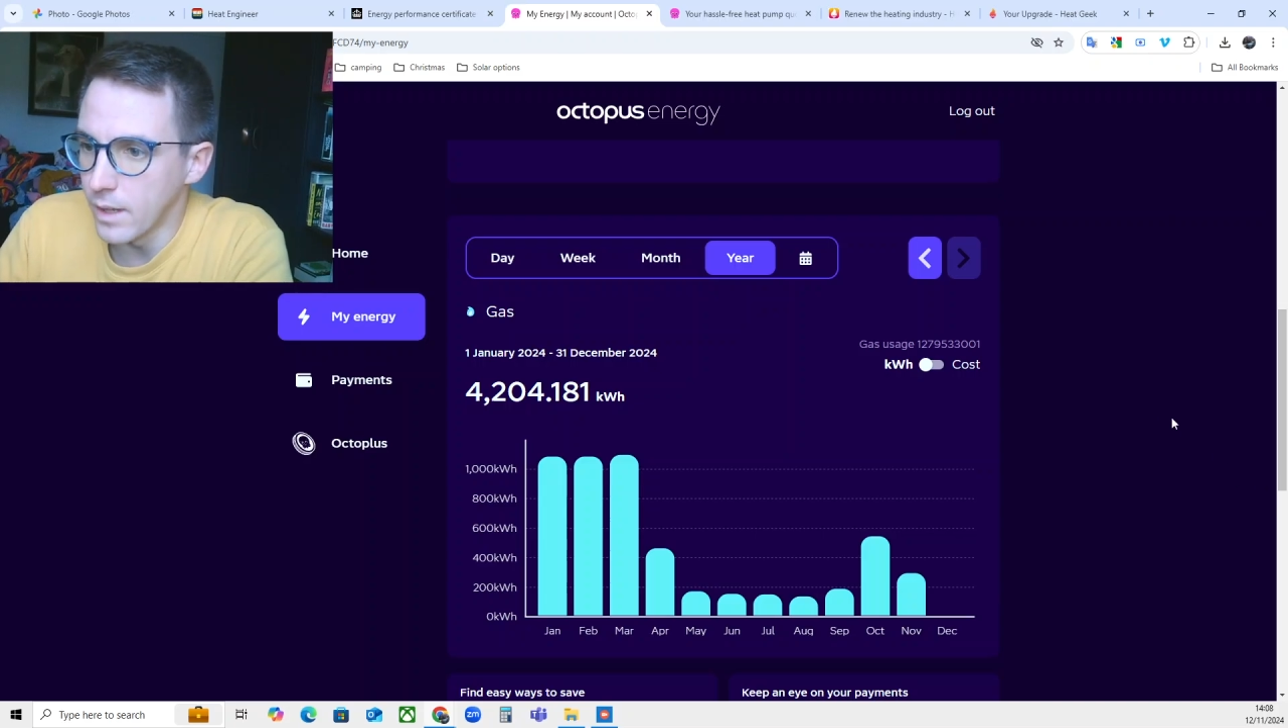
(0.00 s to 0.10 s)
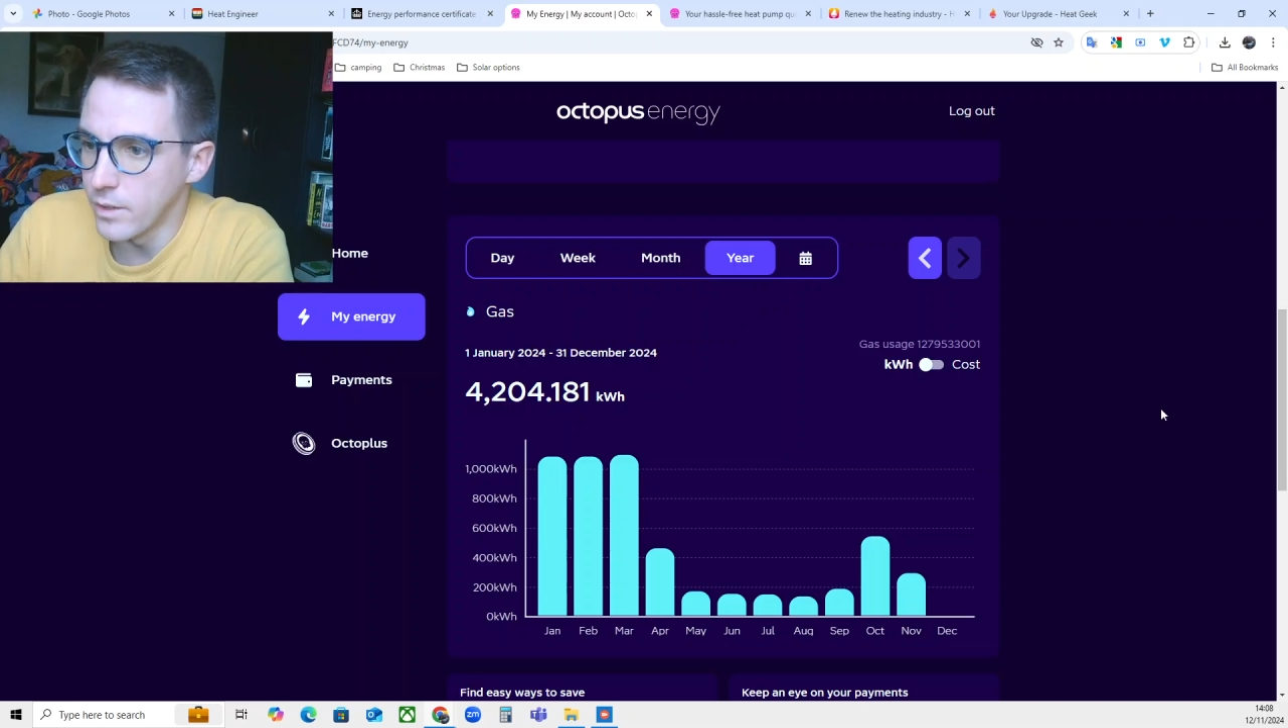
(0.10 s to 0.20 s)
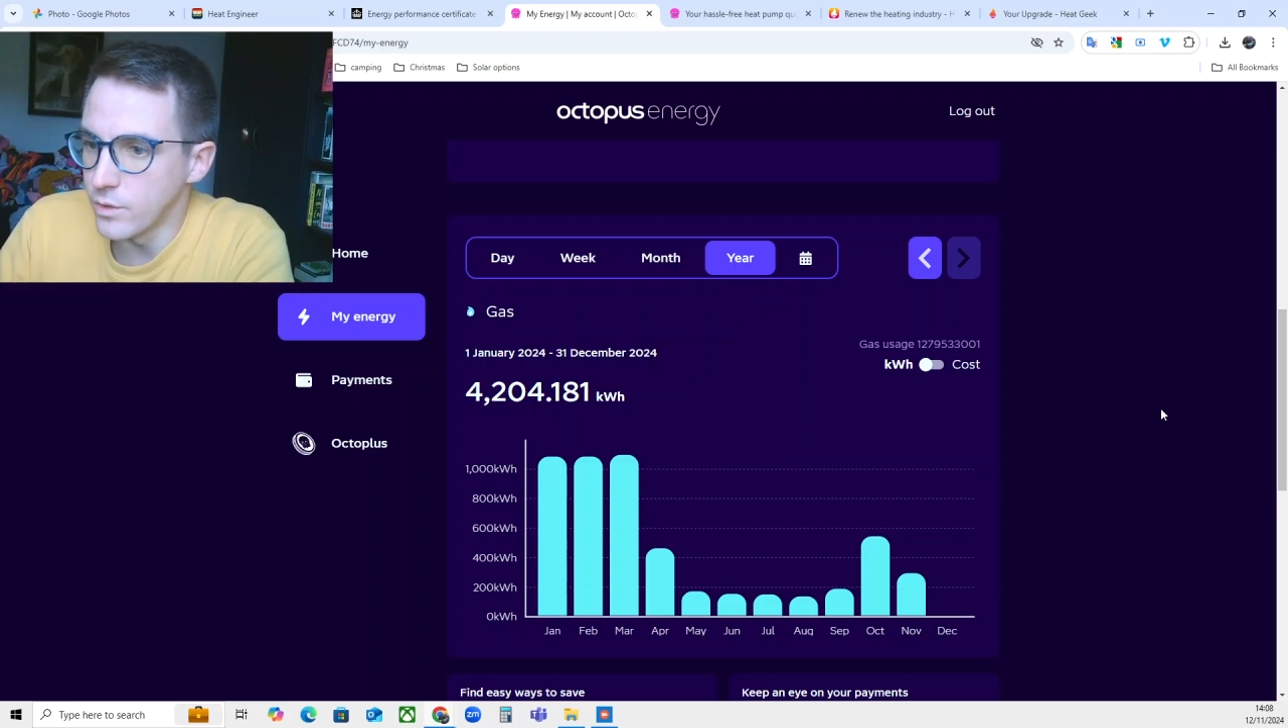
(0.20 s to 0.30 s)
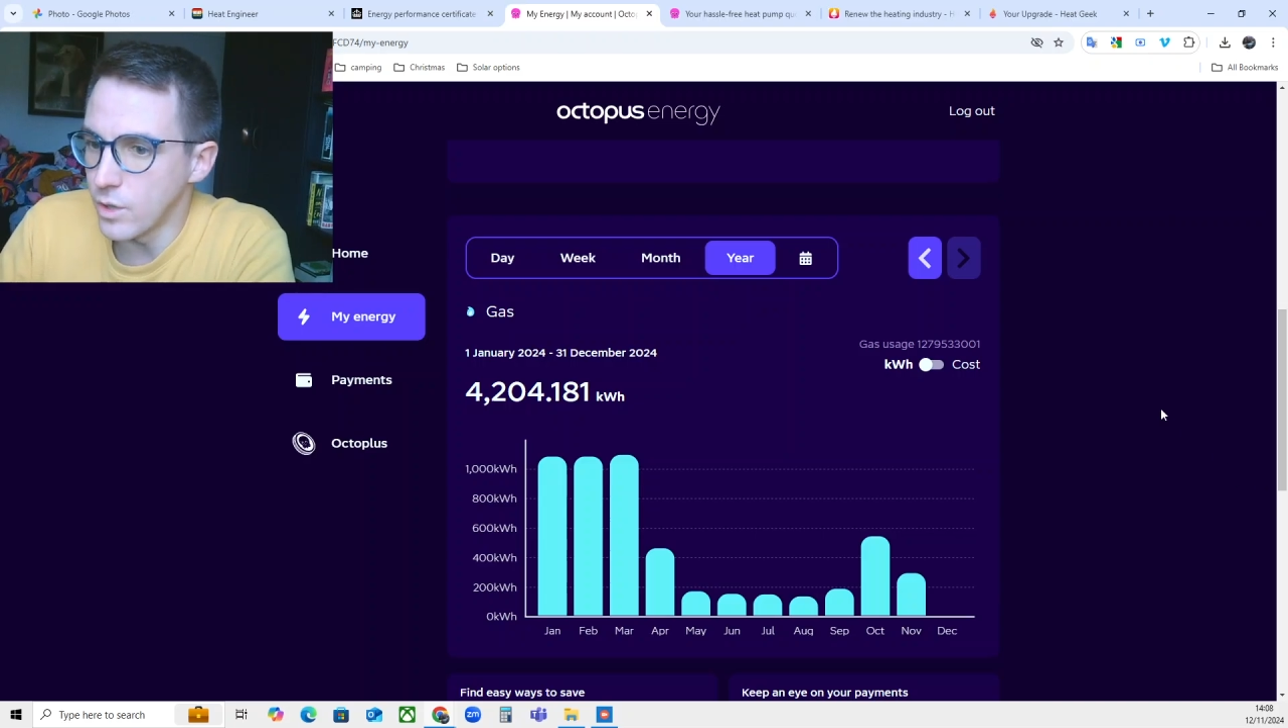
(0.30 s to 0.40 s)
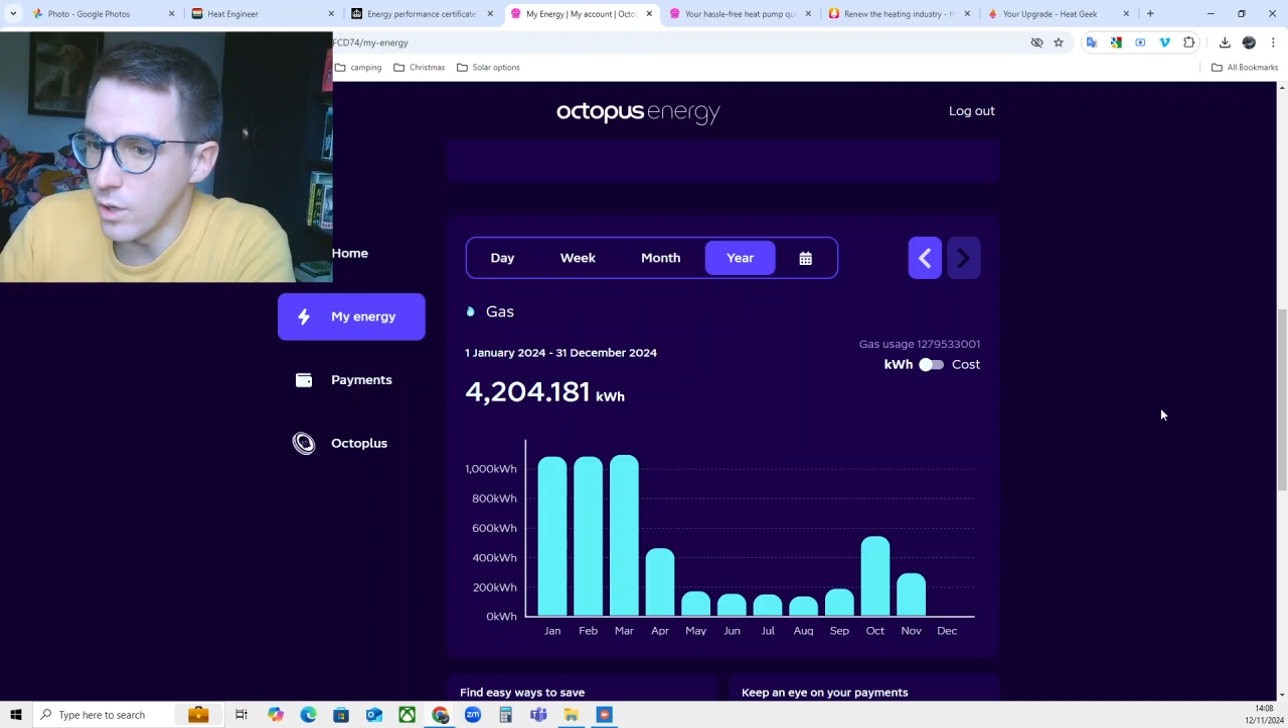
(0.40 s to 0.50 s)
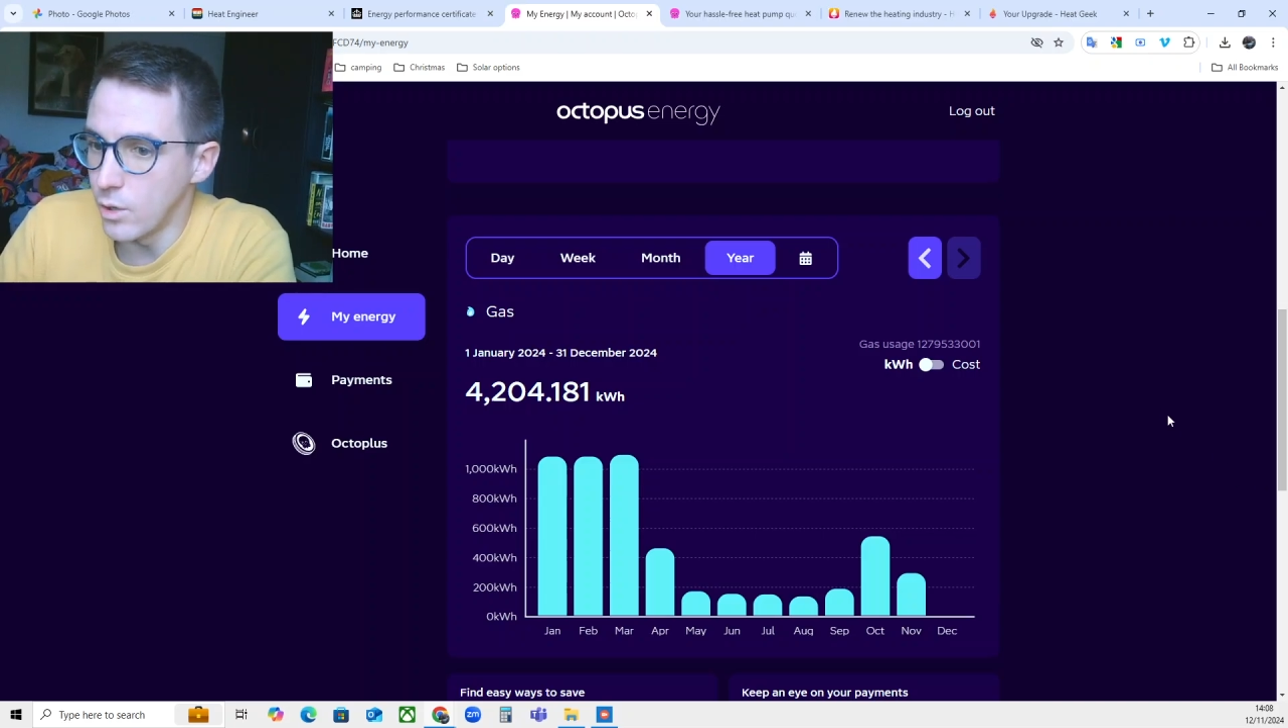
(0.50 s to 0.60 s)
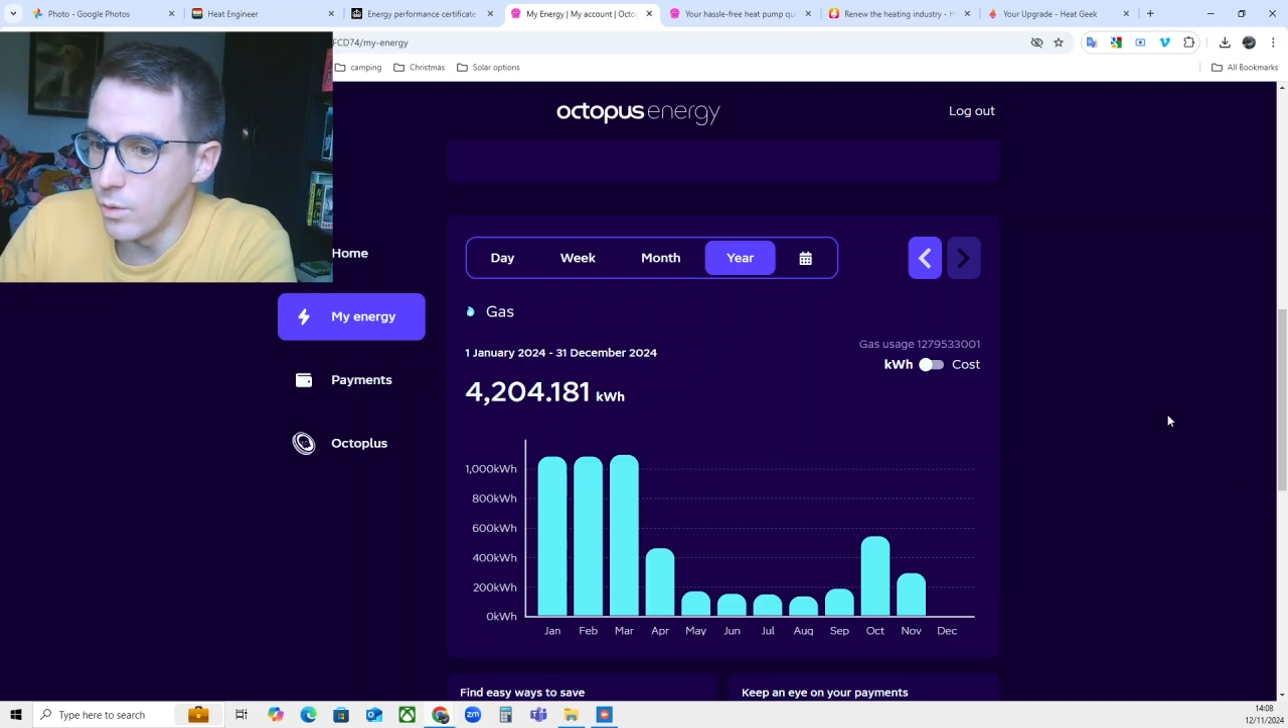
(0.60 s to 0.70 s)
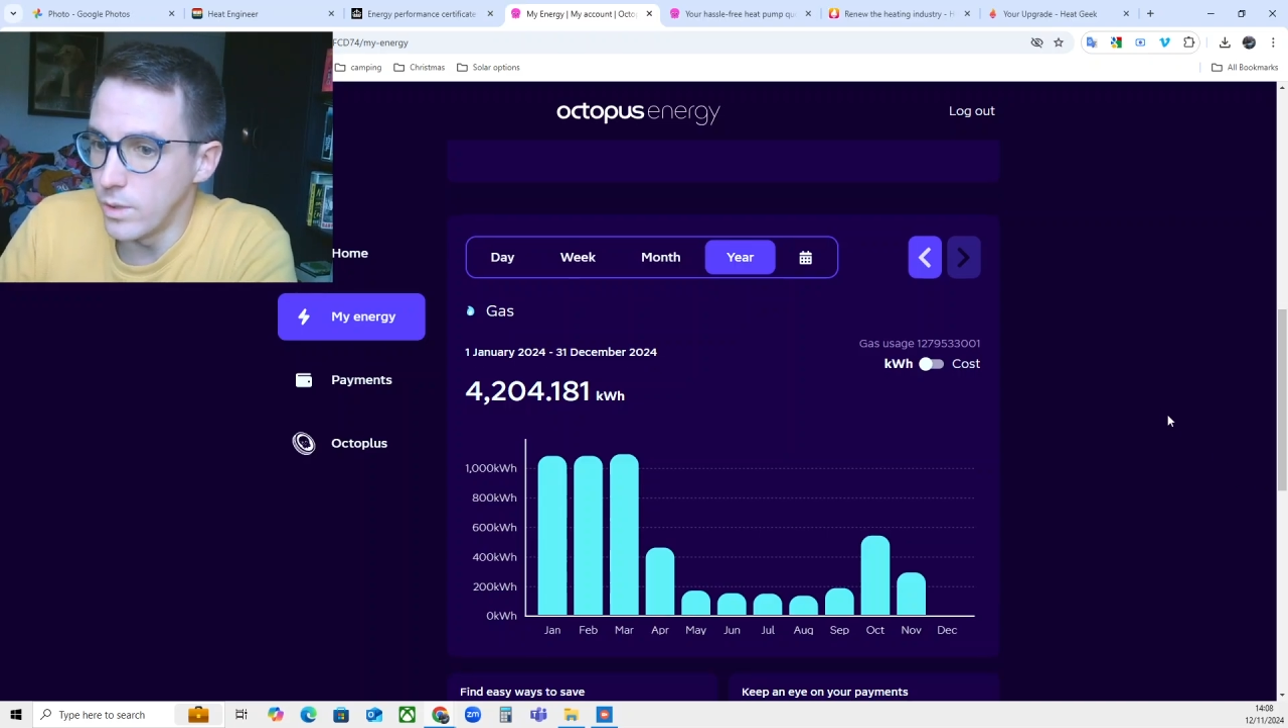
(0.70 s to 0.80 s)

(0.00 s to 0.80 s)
So